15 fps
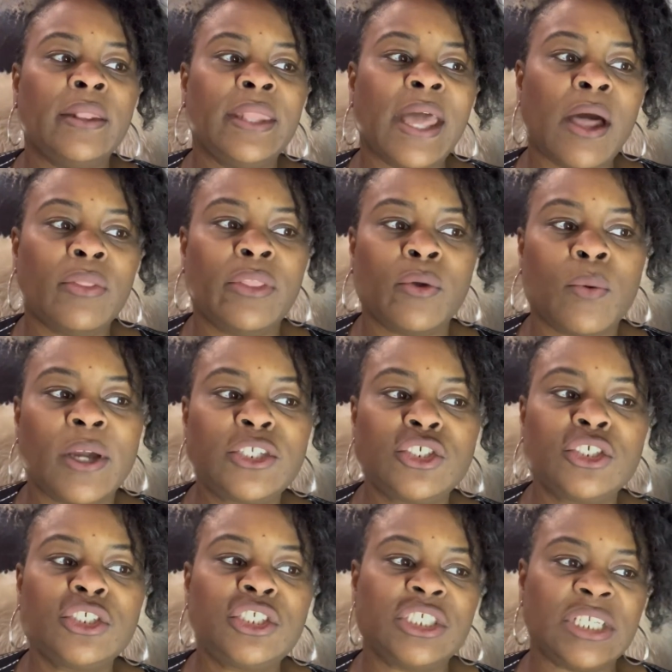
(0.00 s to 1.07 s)
Now, the
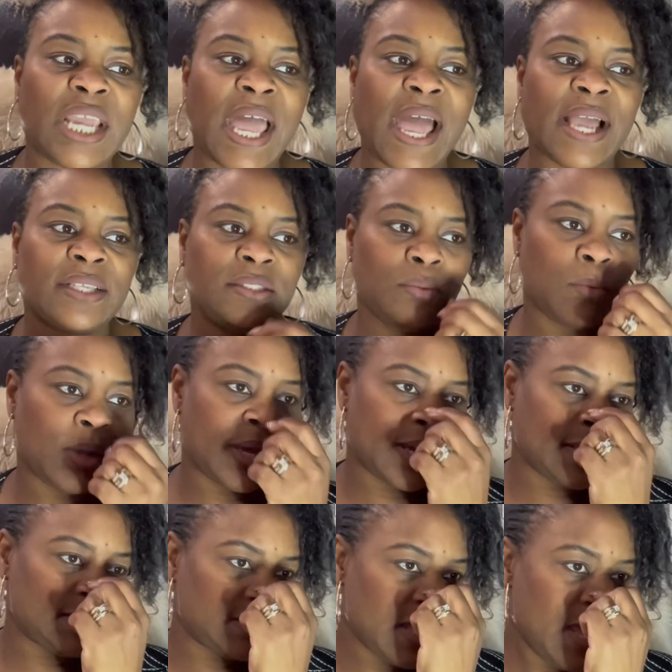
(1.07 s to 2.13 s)
question she asked
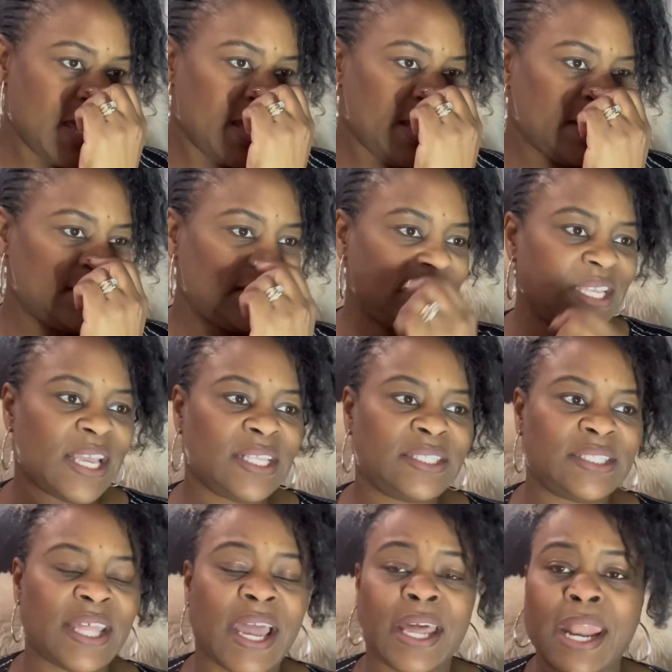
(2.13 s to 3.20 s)
was, it
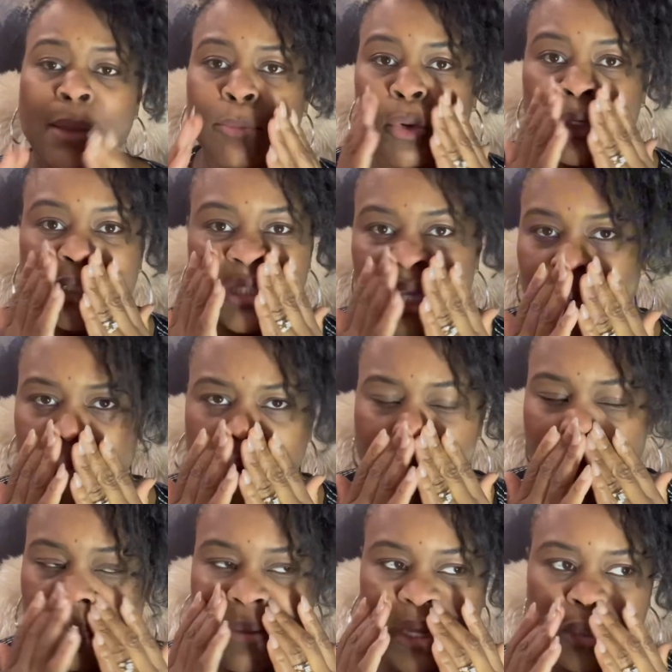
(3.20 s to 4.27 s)
says that I'm going to keep
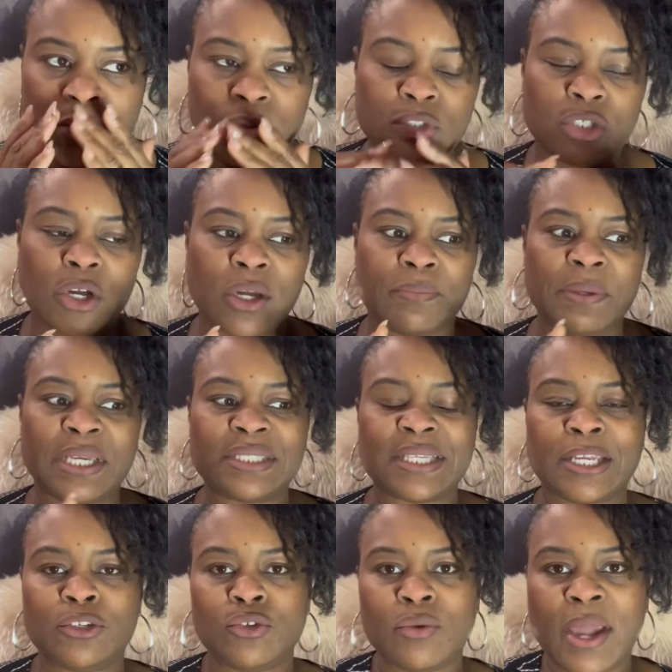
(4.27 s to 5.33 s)
rubbing my nose, y'all, because
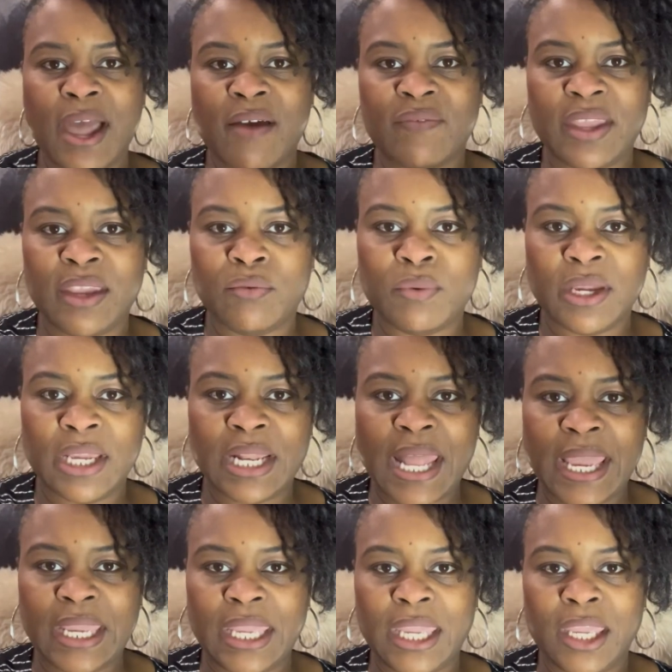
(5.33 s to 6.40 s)
I do have a ring
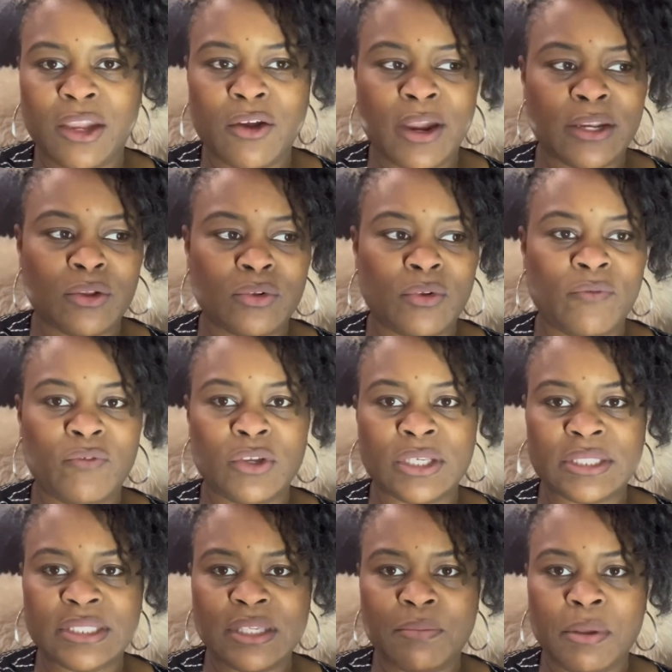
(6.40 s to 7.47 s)
light here. I don't know if you
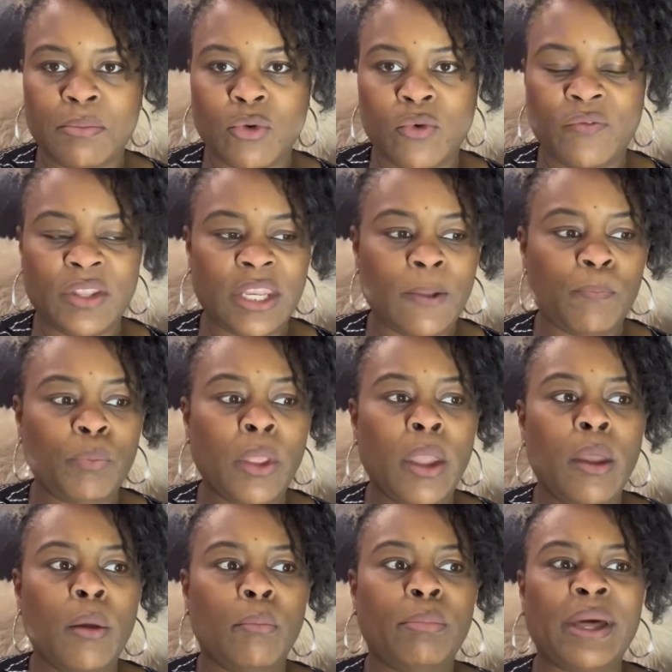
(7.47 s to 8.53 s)
can see me moving it,
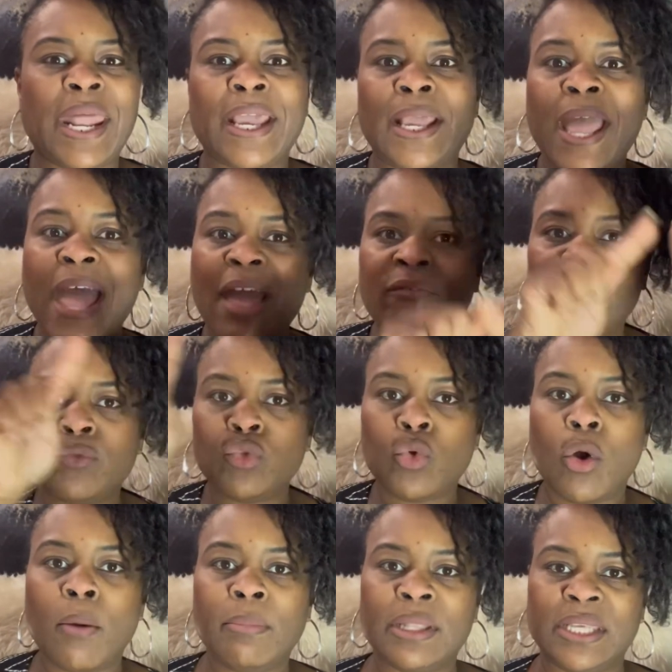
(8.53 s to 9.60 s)
but I have
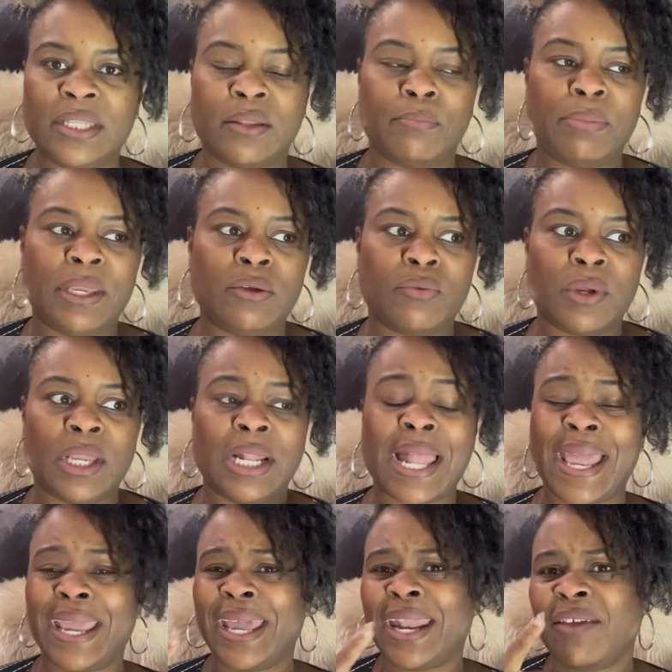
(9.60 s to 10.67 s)
normally the big ring
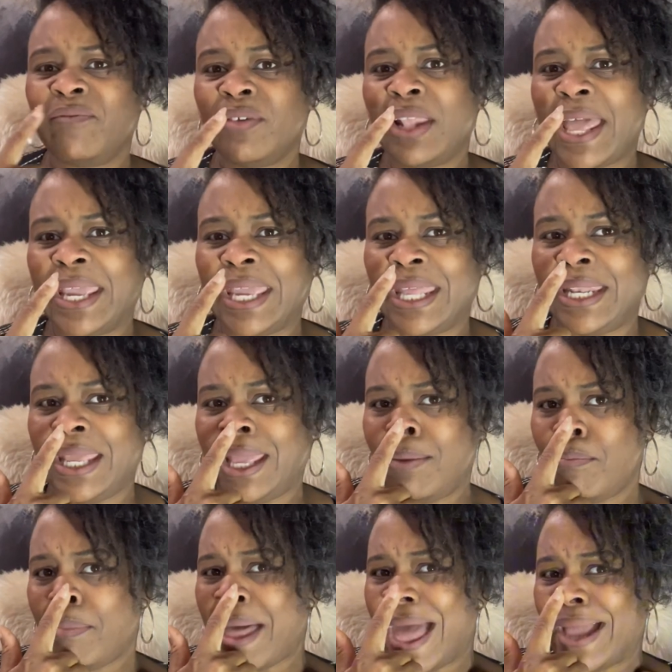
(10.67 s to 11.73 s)
light, and I feel like it
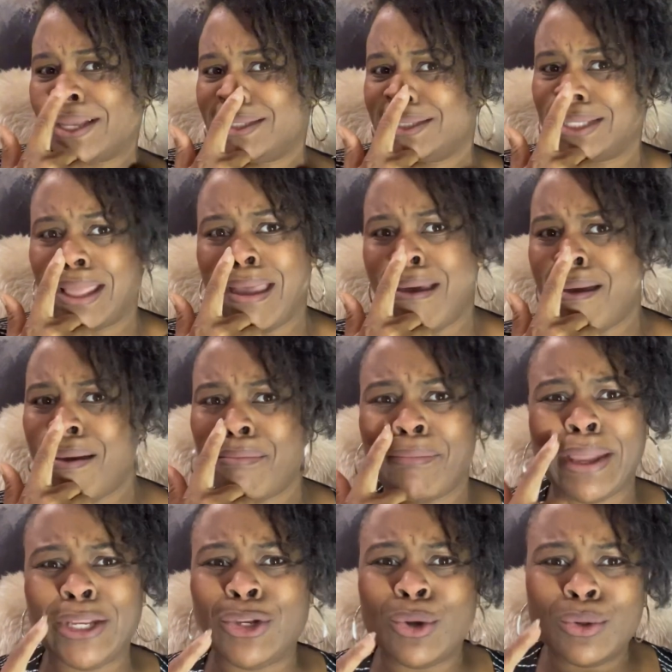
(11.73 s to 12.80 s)
impacts
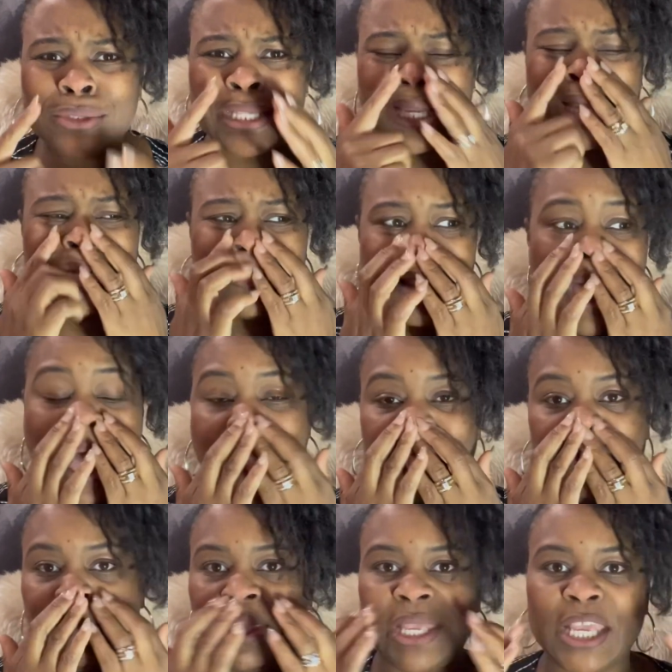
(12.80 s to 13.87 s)
my nose, like it
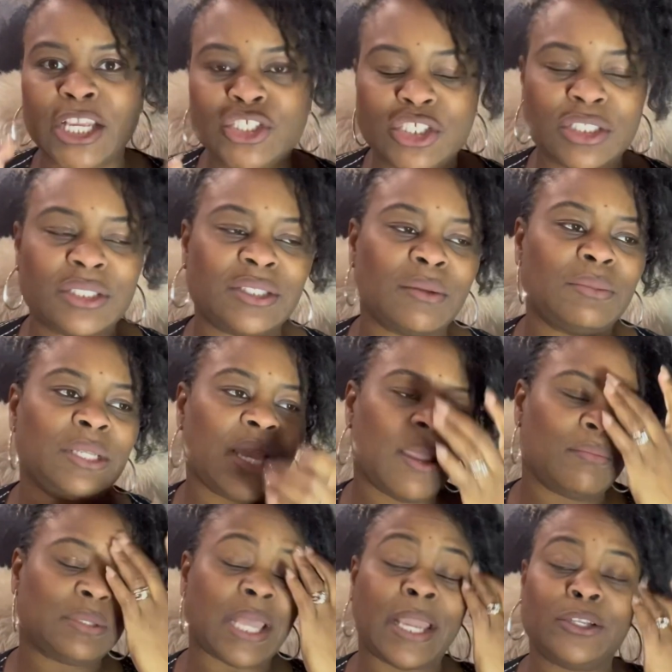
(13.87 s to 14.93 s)
have me itching
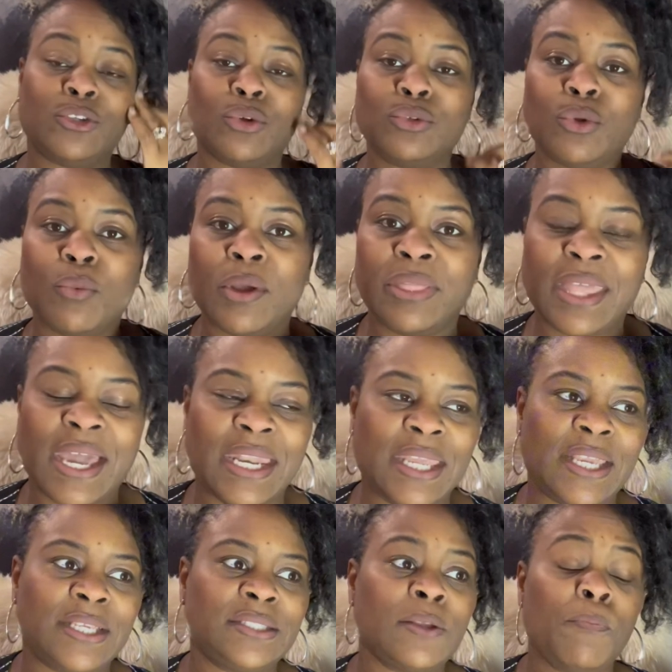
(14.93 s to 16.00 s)
sometimes. I don't know what that
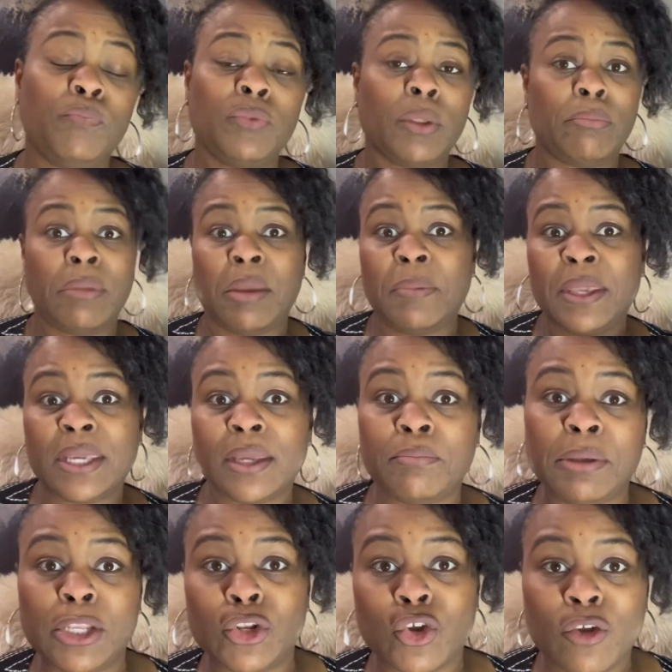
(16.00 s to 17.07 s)
is. Maybe it
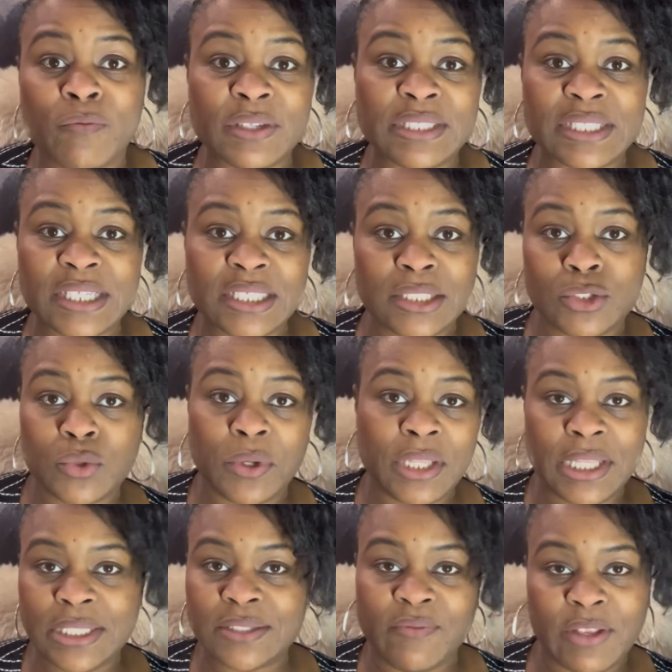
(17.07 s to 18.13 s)
could be nervousness doing
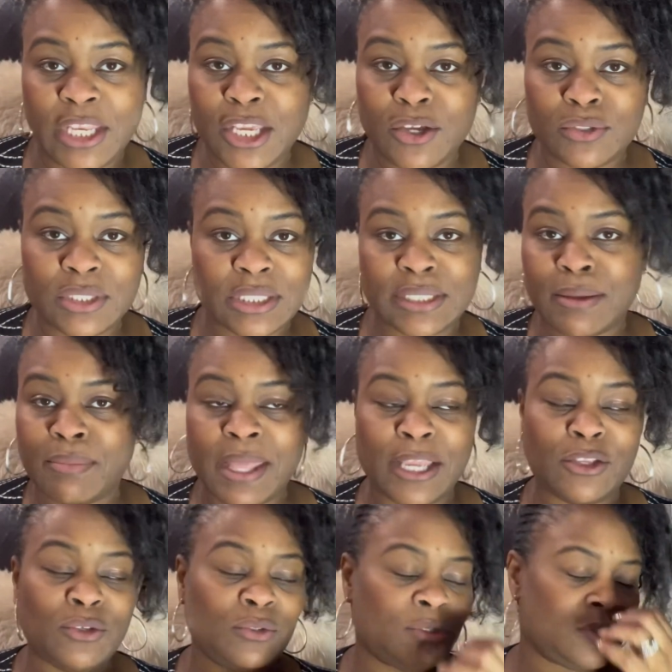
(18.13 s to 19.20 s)
these videos because I'm
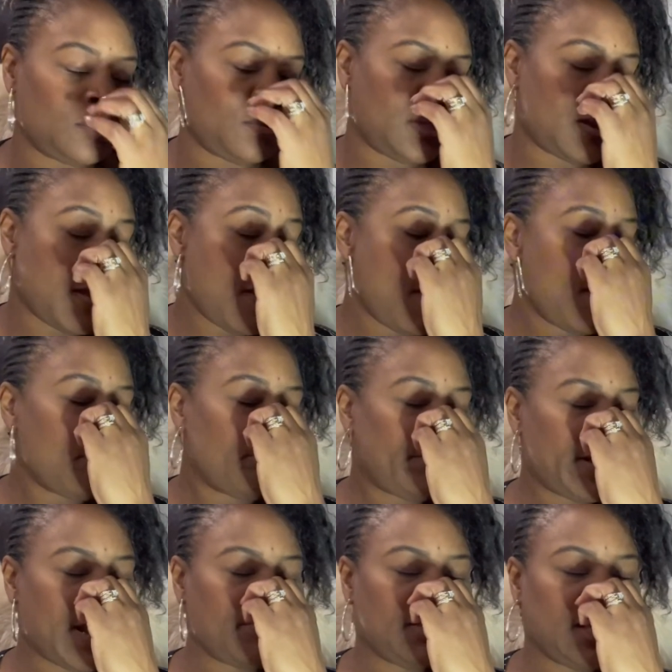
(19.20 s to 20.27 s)
not used to it,
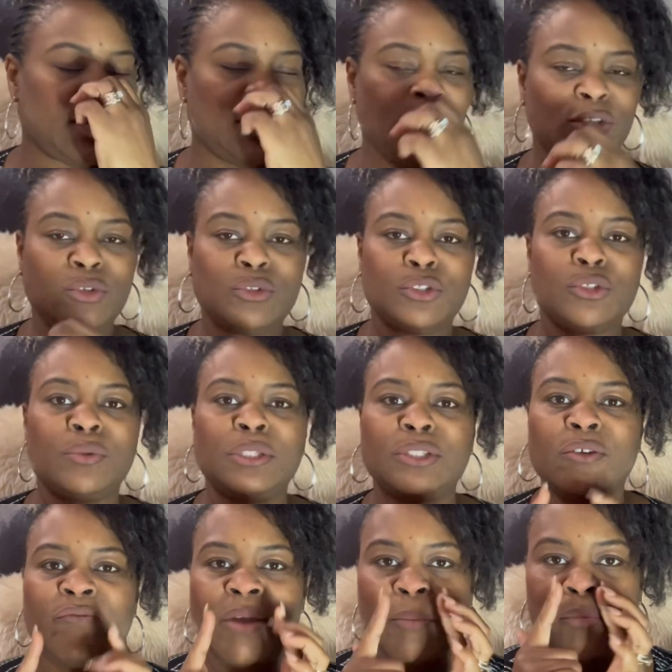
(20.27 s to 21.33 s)
but I'm getting used to it.
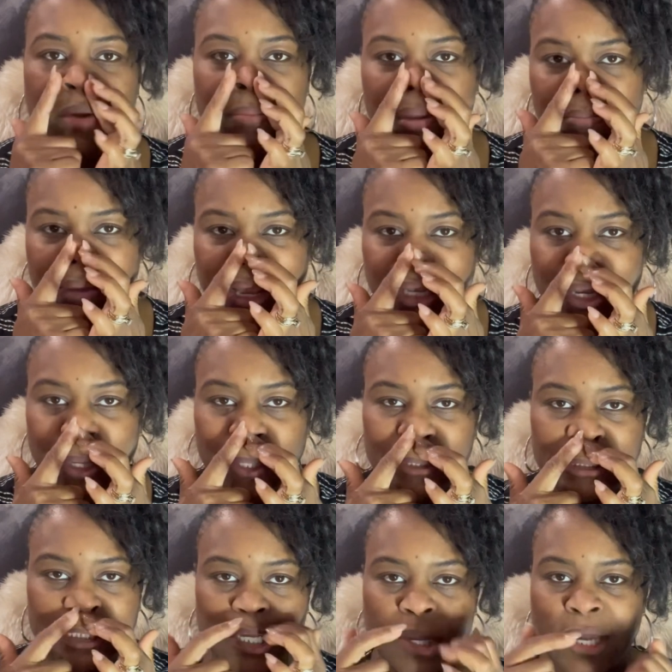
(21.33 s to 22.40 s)
So if I'm rubbing my
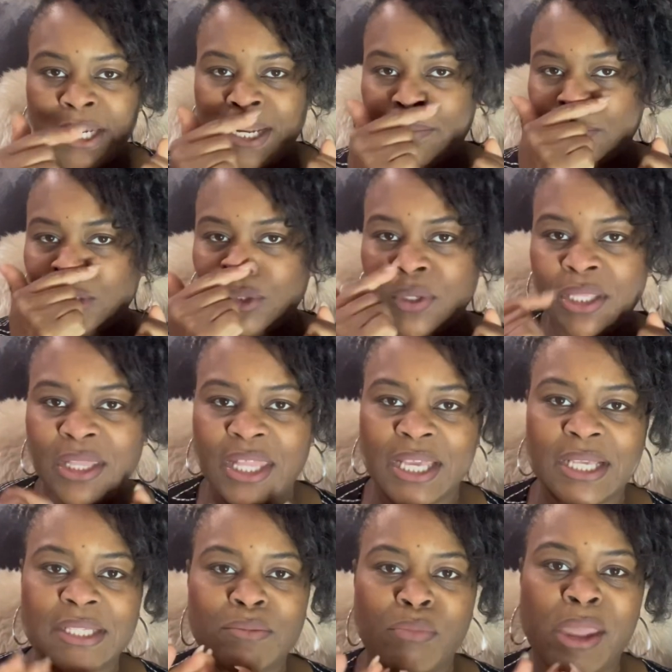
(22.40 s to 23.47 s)
nose, y'all, and I'm doing
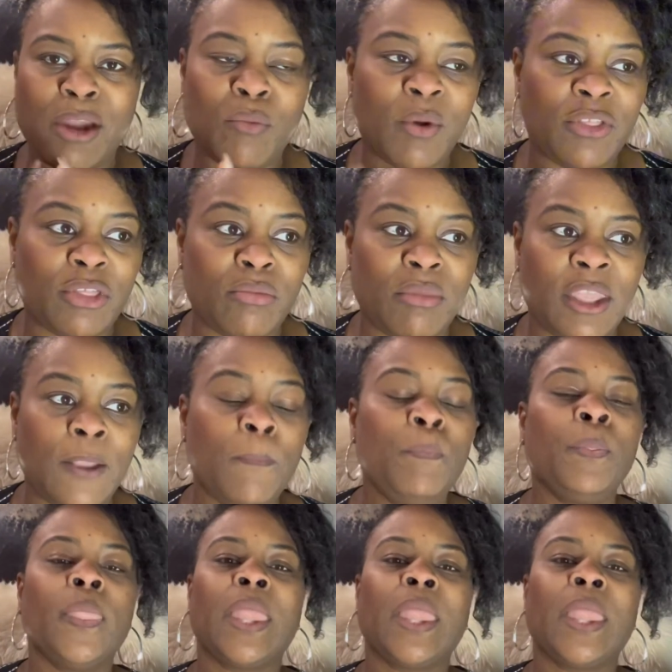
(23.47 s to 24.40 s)
this, bear with me.